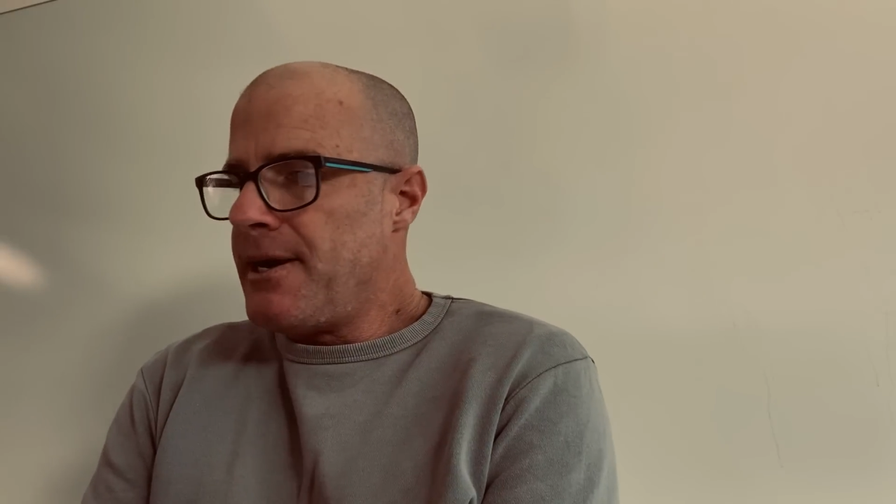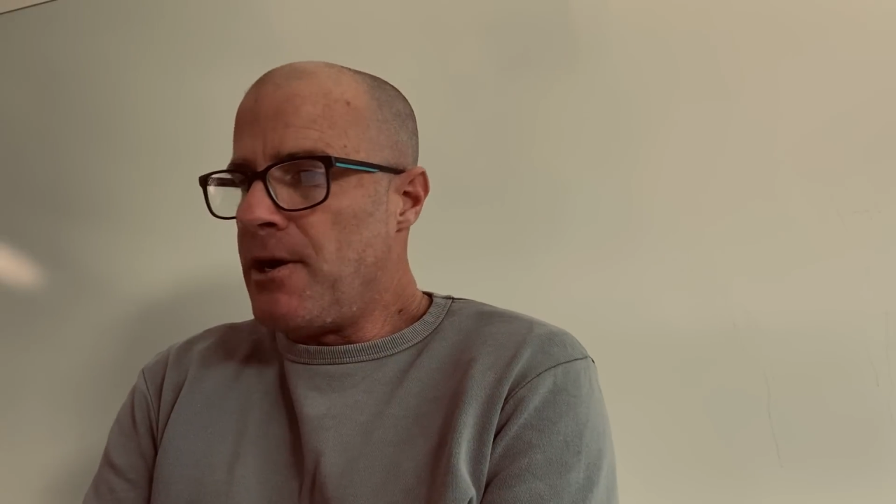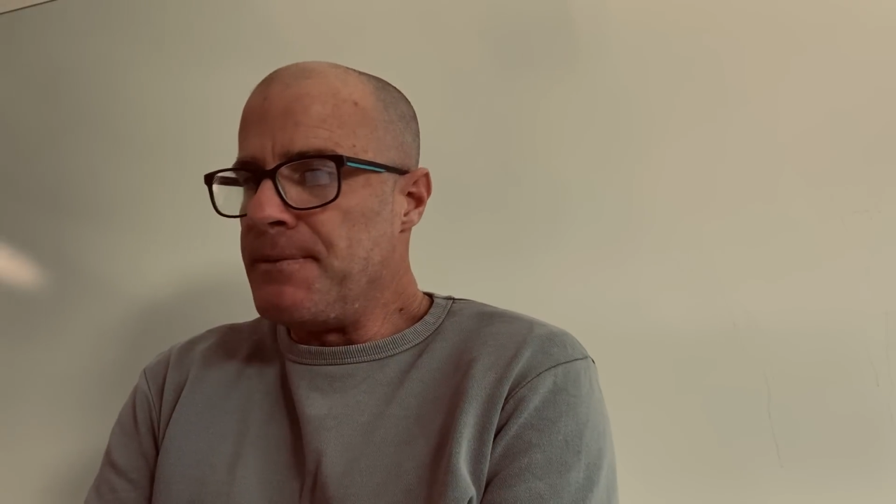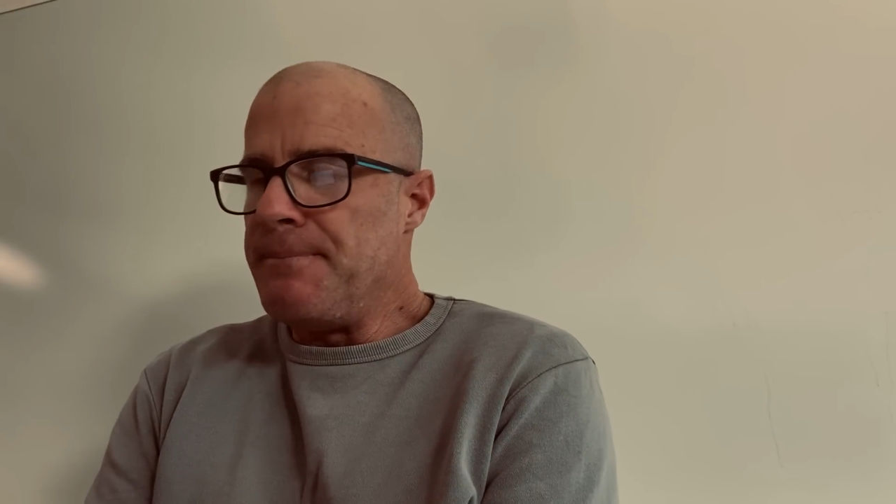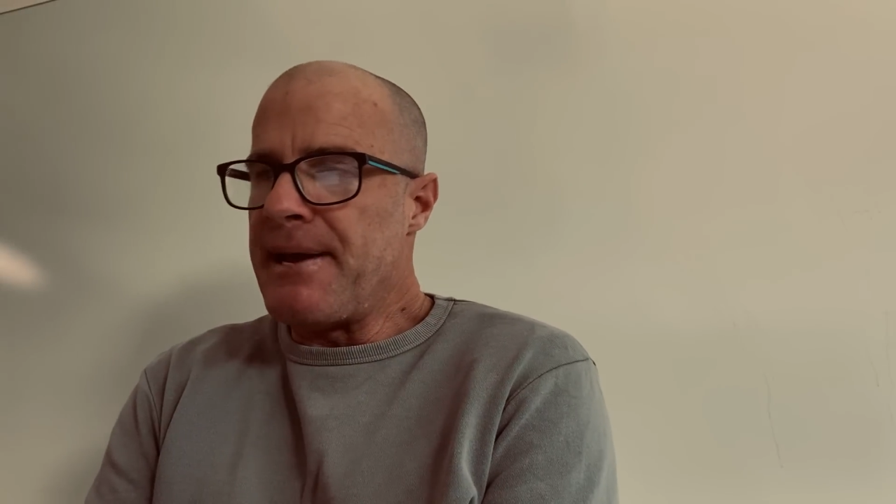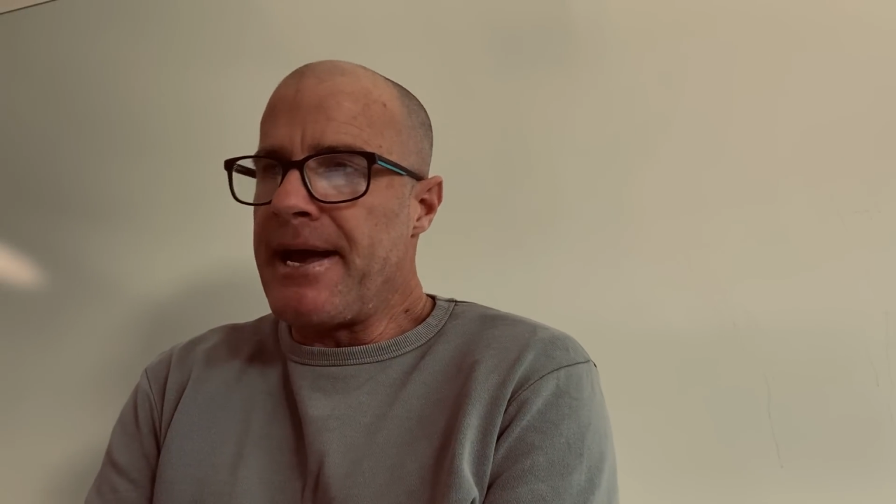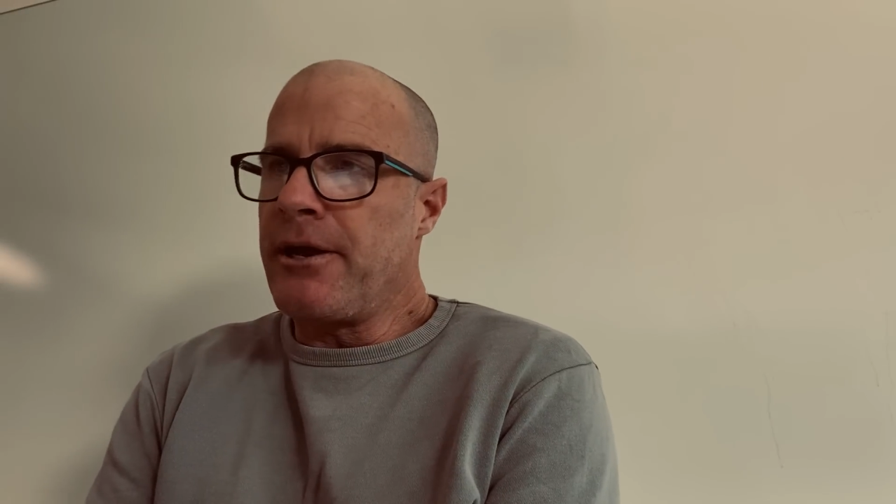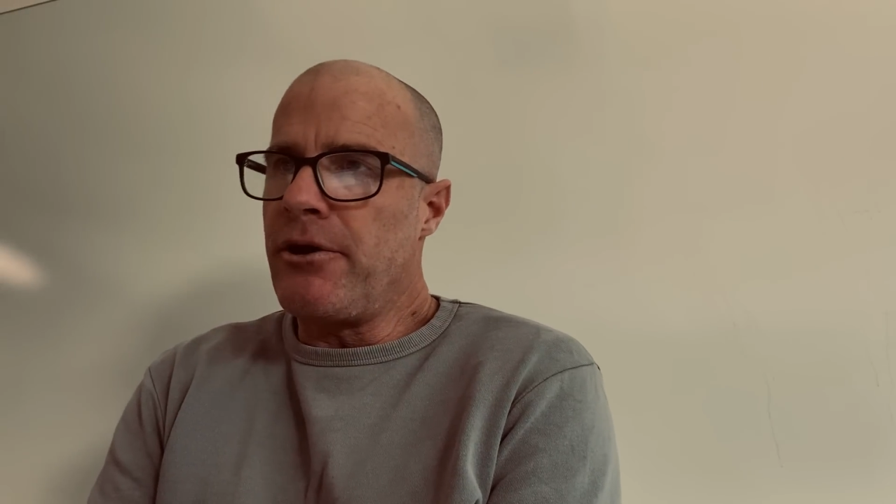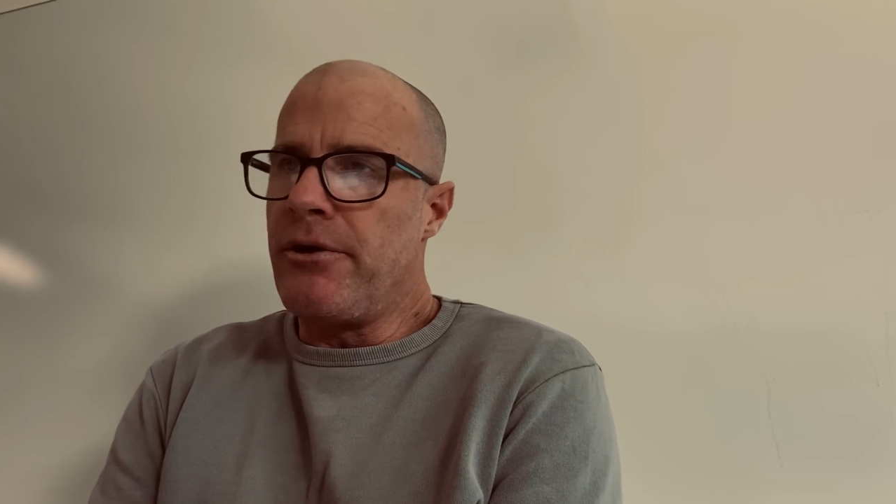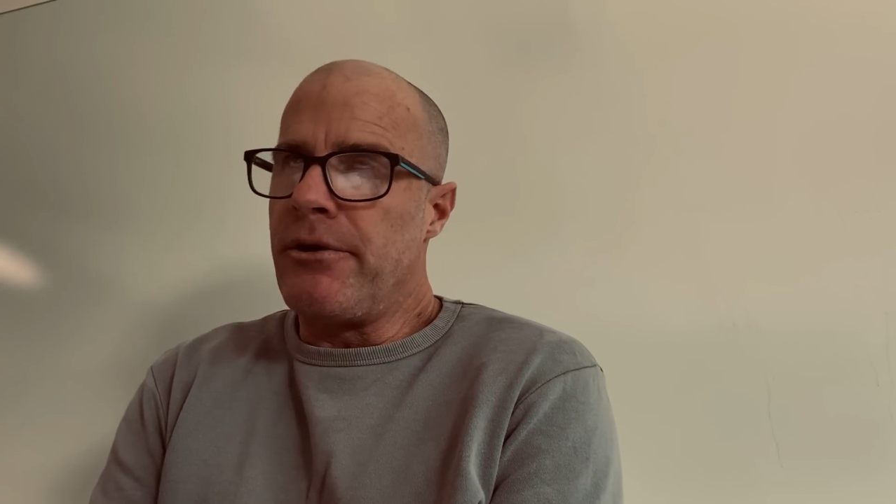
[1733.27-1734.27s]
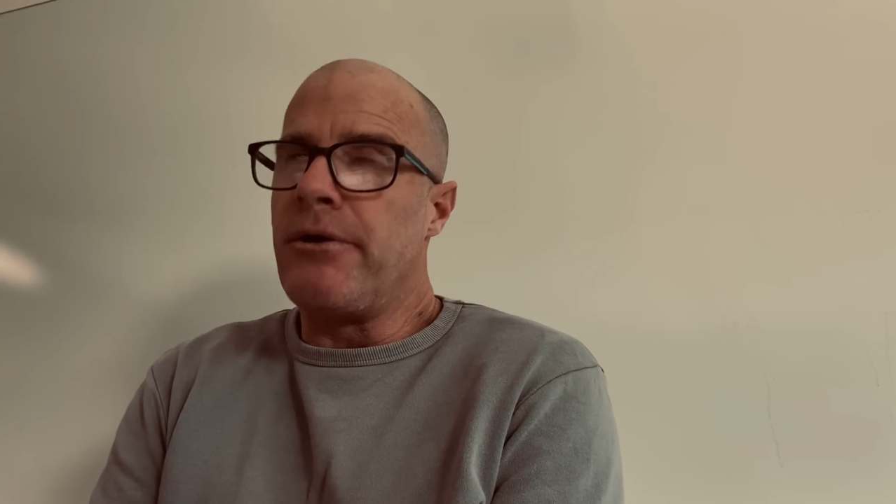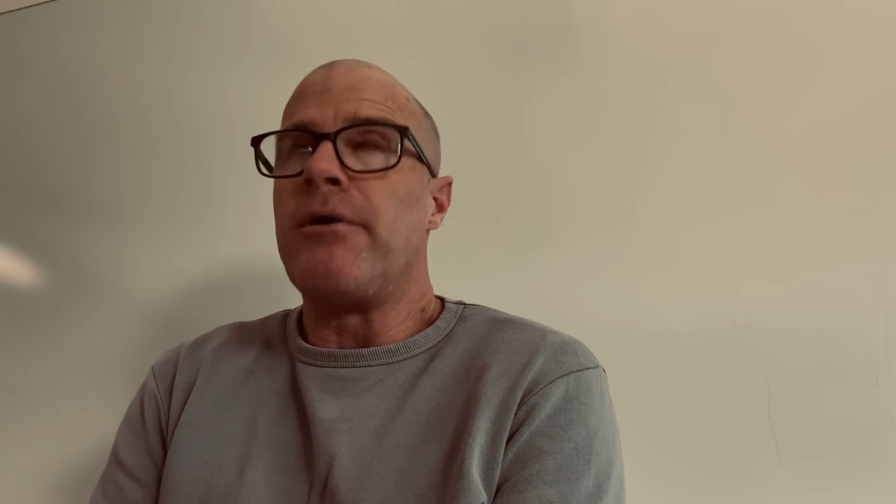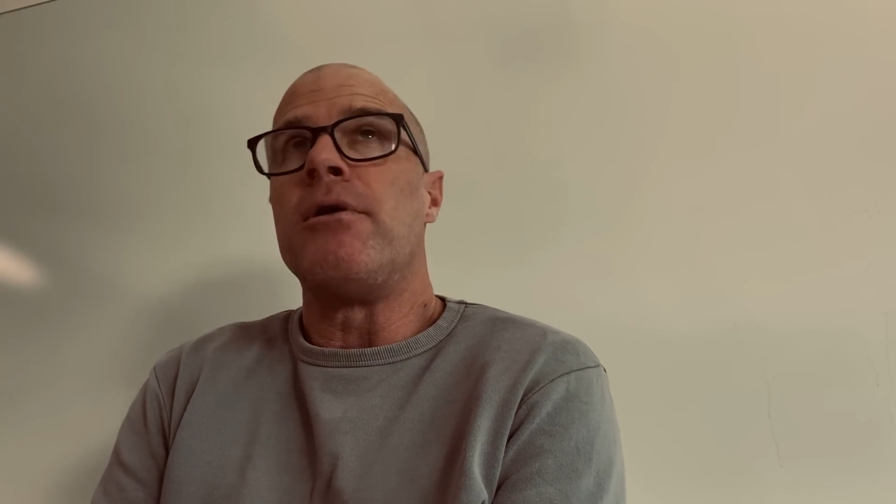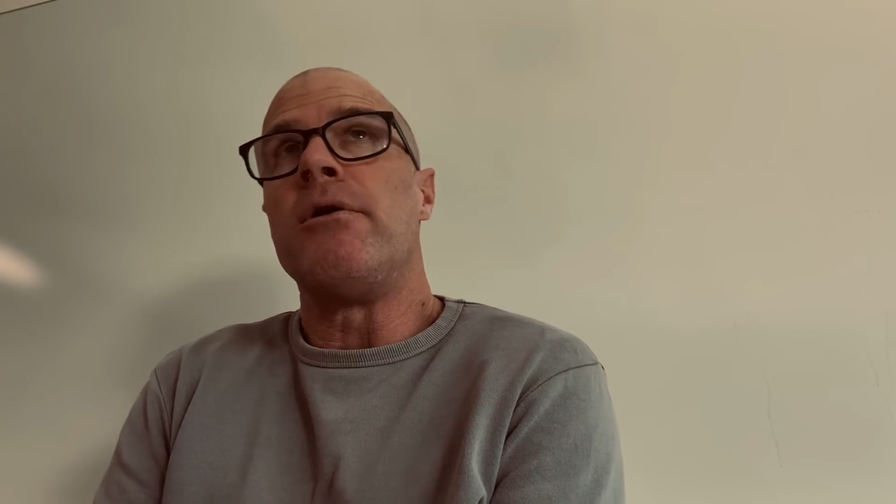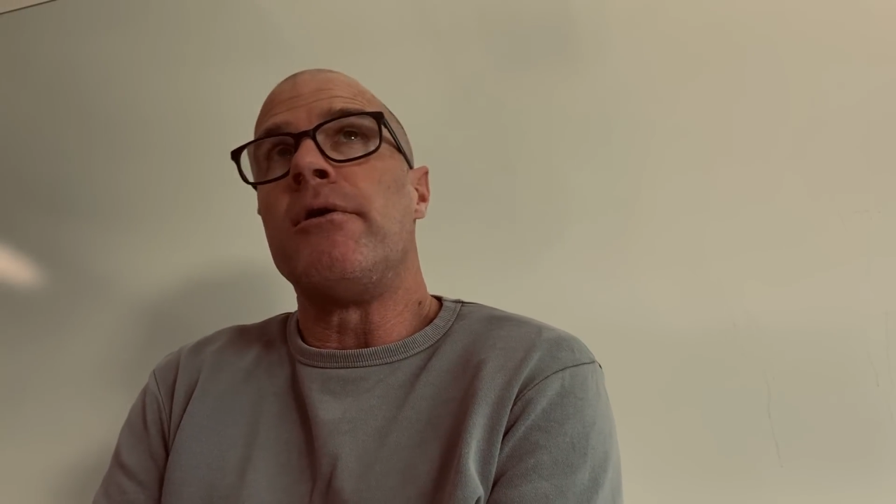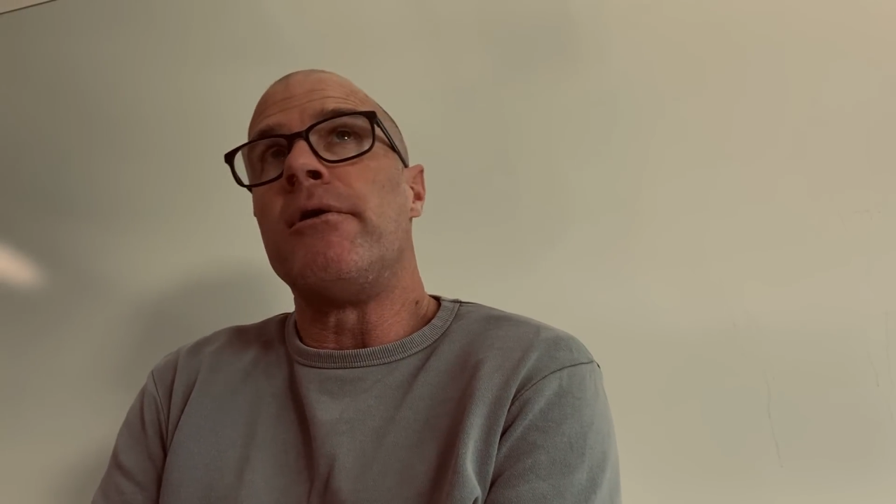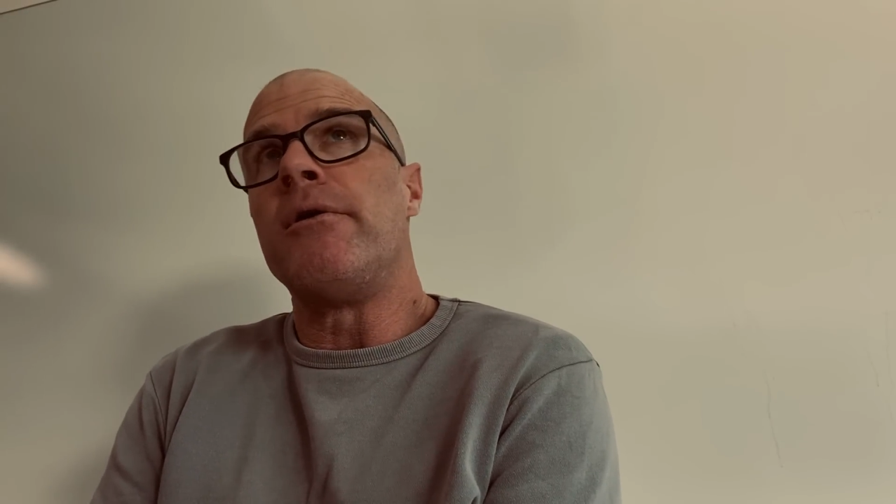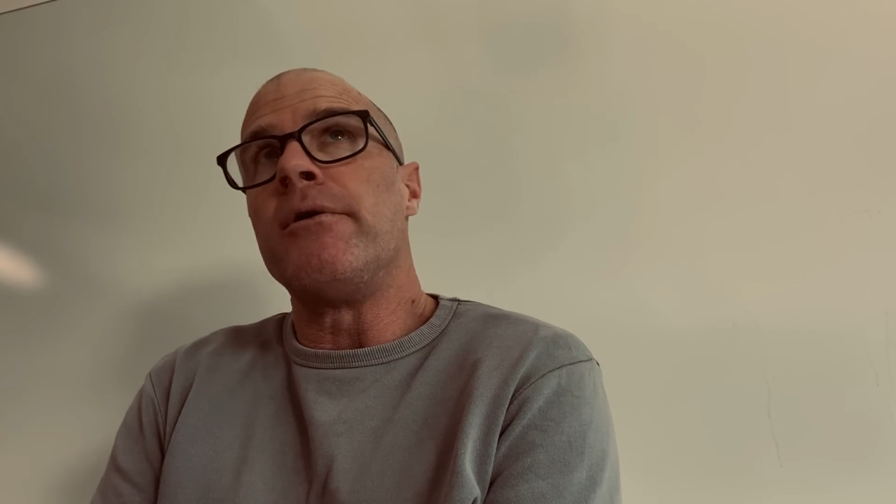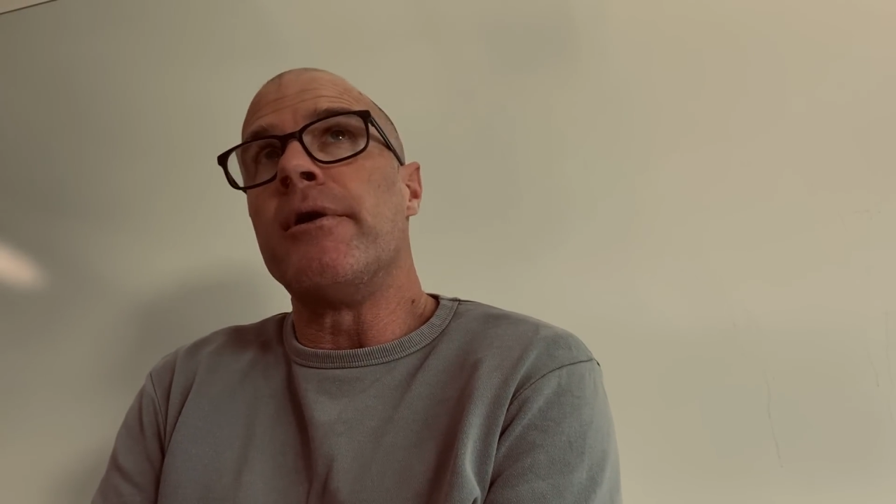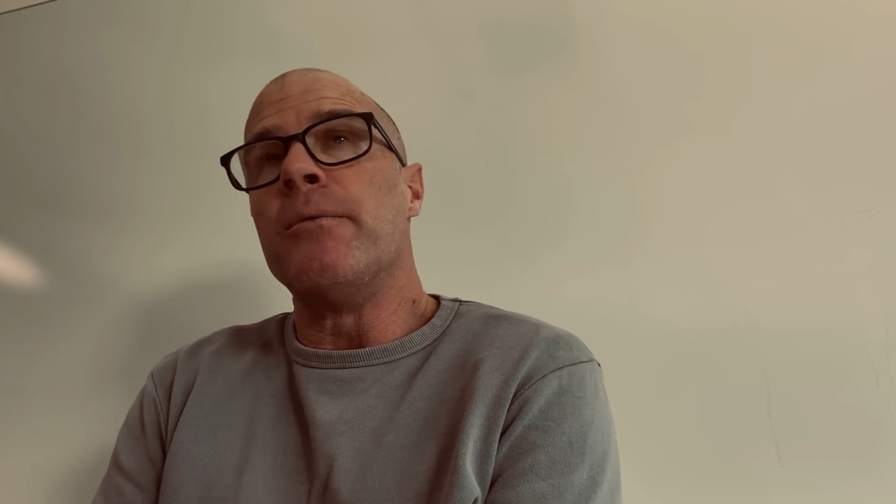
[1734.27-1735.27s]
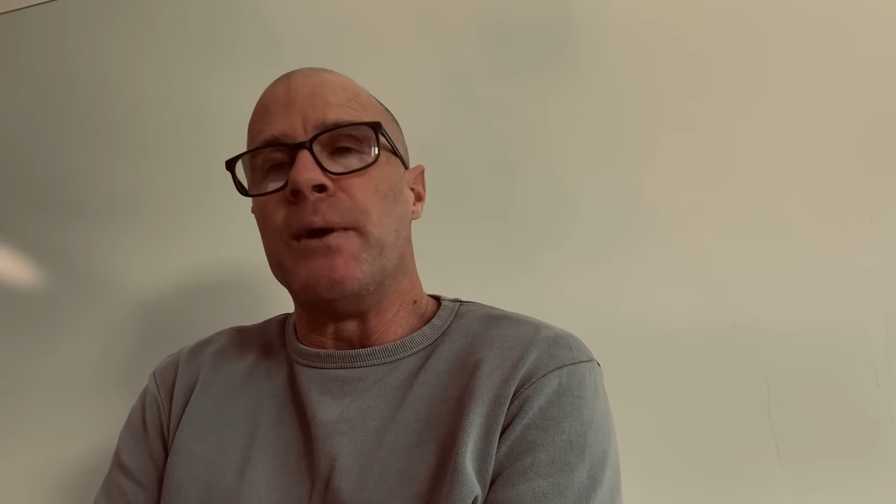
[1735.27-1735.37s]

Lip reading: I'll be back on